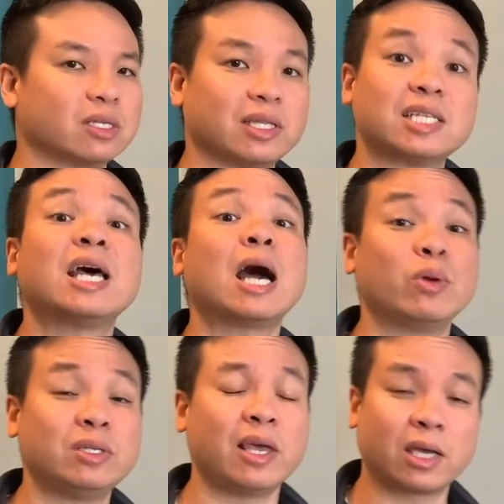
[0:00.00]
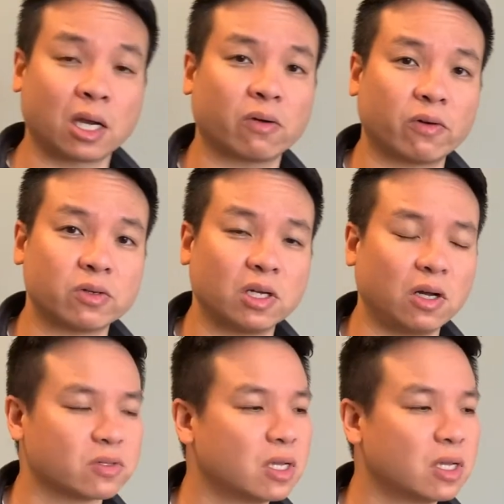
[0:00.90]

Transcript: And that's how we take care of ourselves